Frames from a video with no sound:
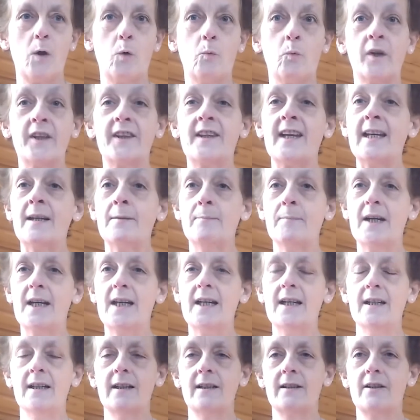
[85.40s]
within
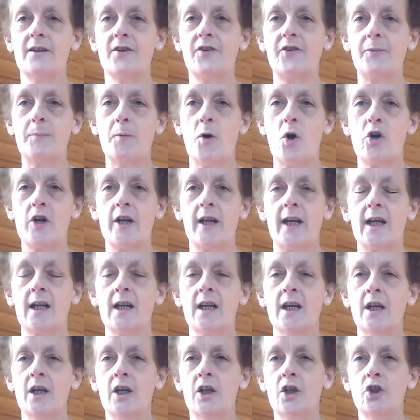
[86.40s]
me this morning
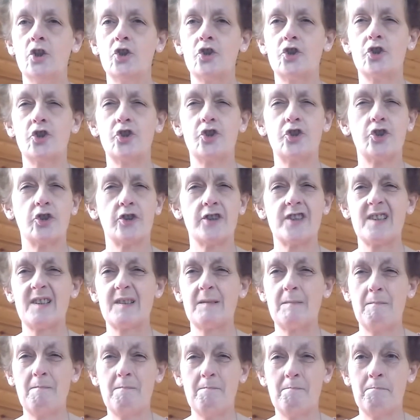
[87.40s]
to just
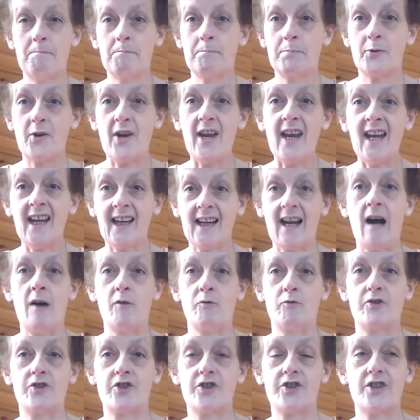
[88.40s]
break
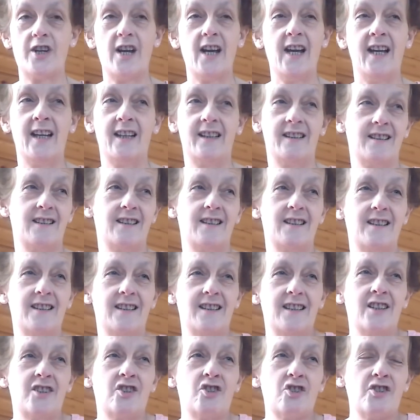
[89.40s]
out, and
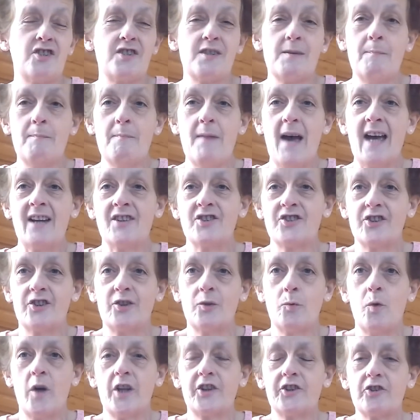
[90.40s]
it doesn't
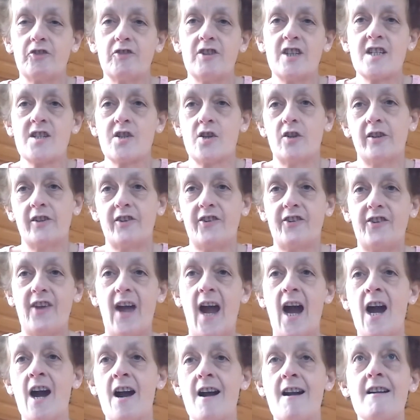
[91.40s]
matter what the results
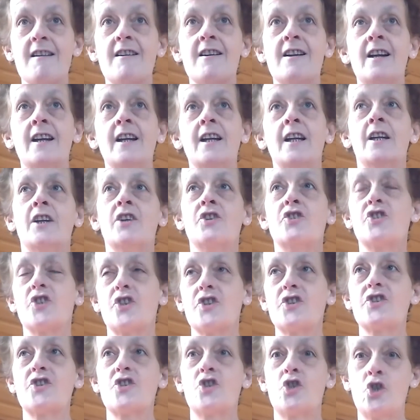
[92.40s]
are,
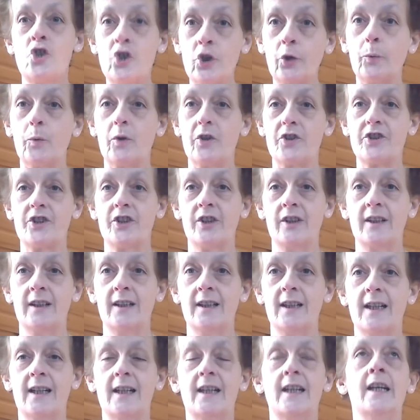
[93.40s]
just do it.
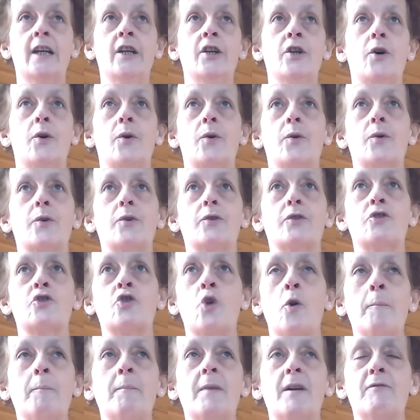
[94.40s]
You know,
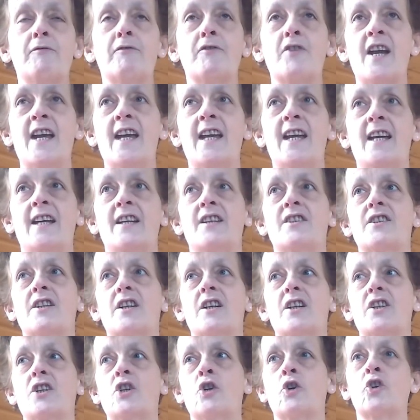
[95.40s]
don't be afraid
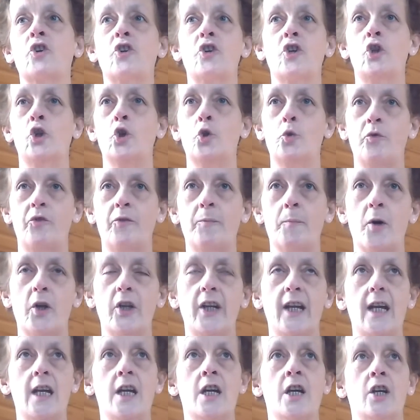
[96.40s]
you're going to lose
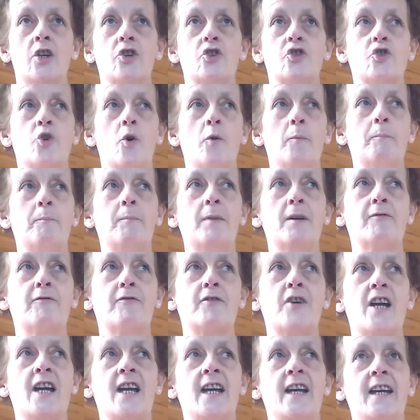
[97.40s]
money. Don't be
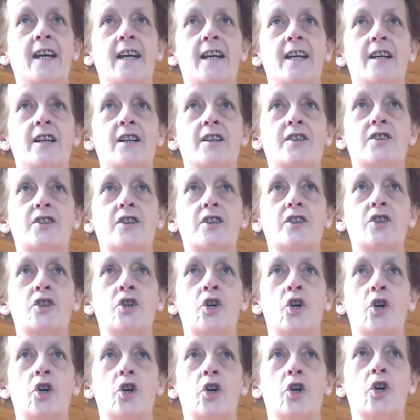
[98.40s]
afraid
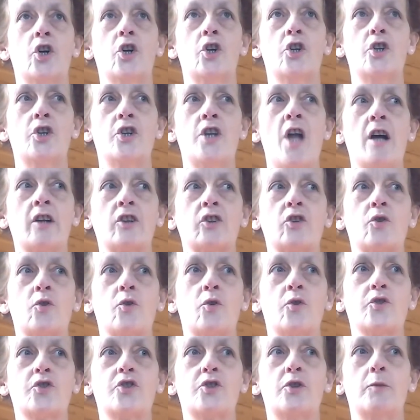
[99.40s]
you're not
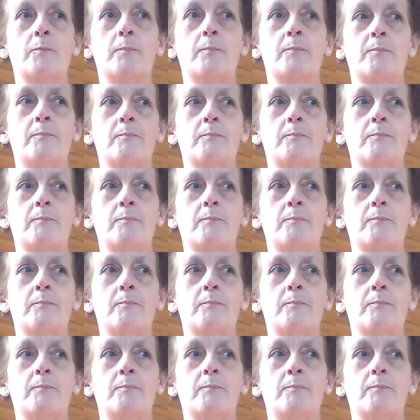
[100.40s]
going to